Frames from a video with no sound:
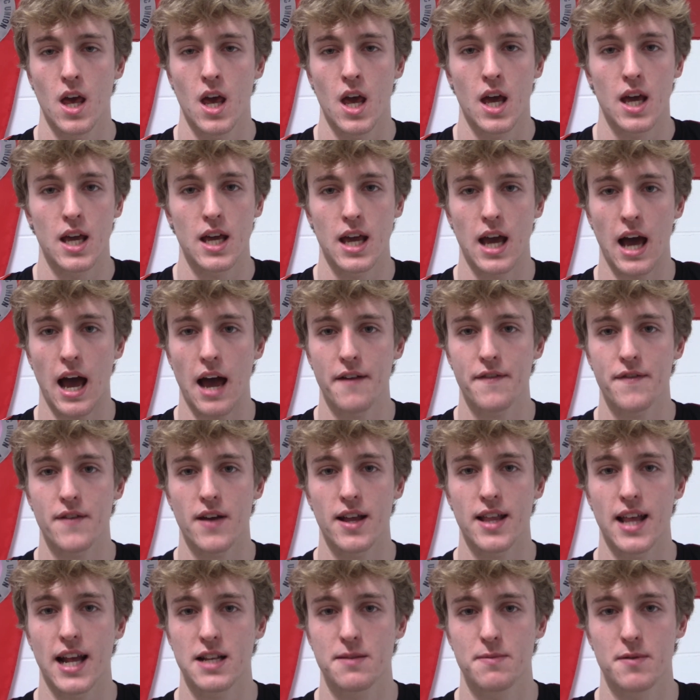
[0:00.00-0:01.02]
Yeah, I feel
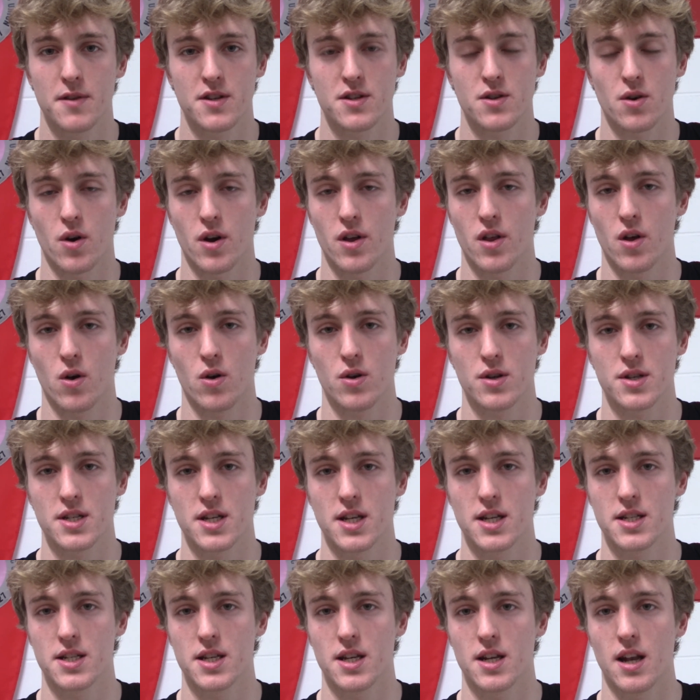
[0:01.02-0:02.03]
like that's been the story of the whole
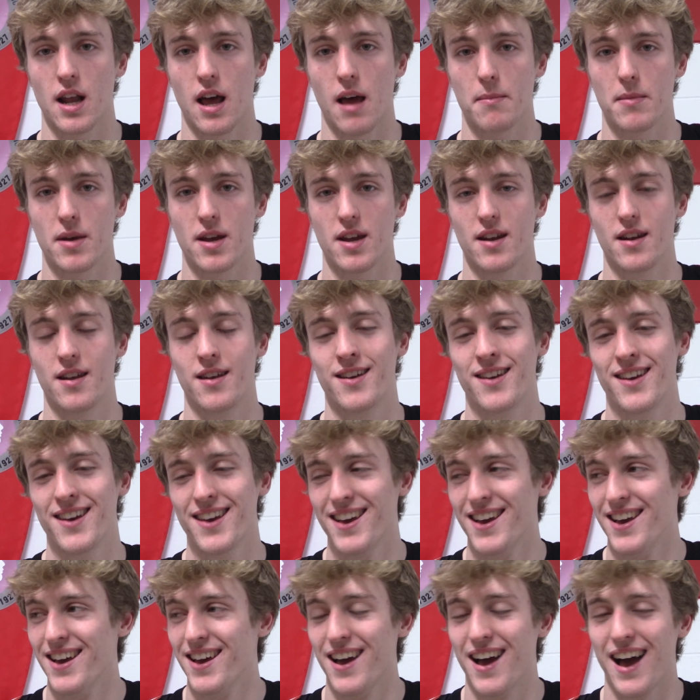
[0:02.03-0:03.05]
season. I mean,
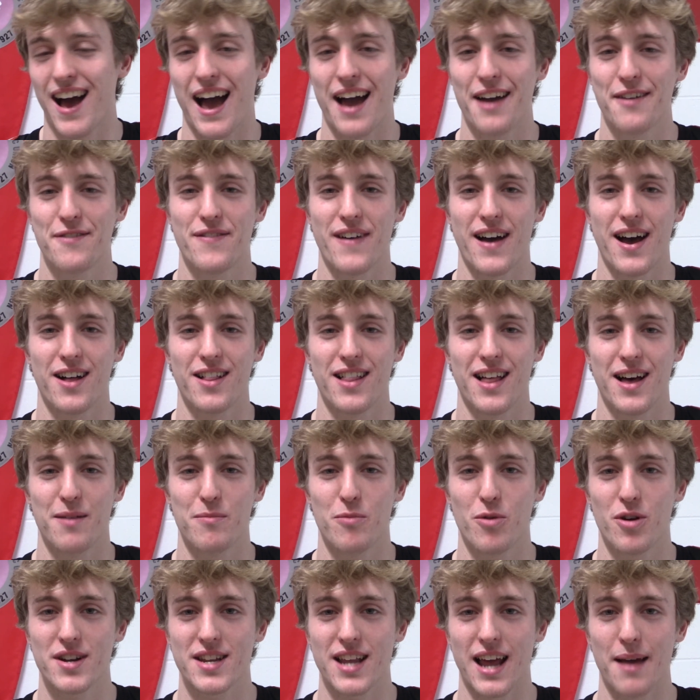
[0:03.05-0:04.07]
I foul out
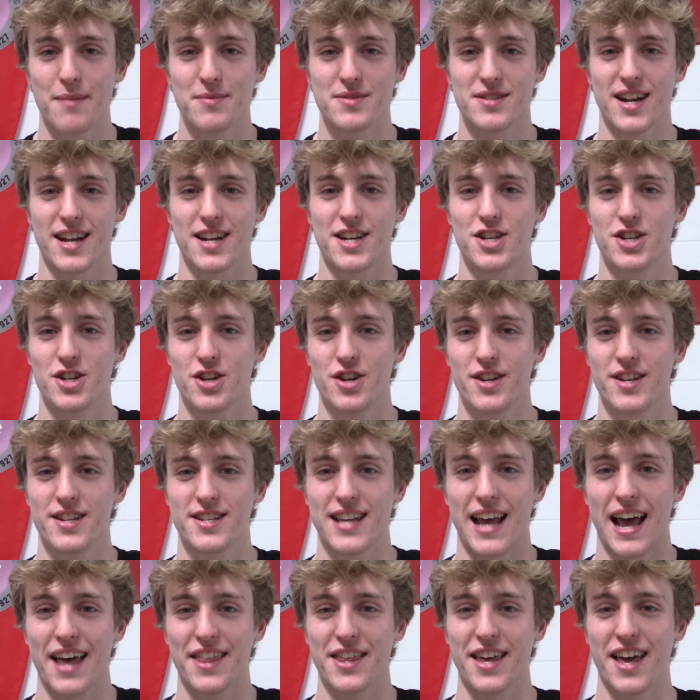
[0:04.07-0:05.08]
more times than I should. And
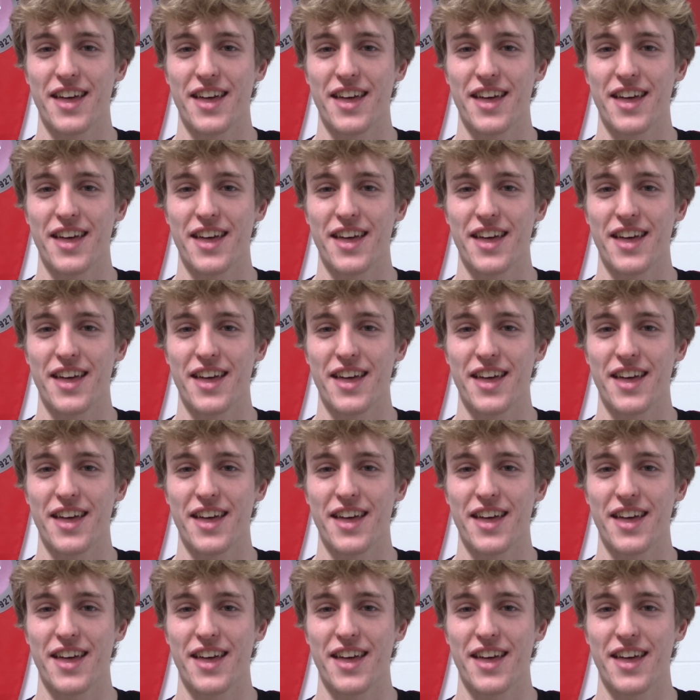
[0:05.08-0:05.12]
sadly, I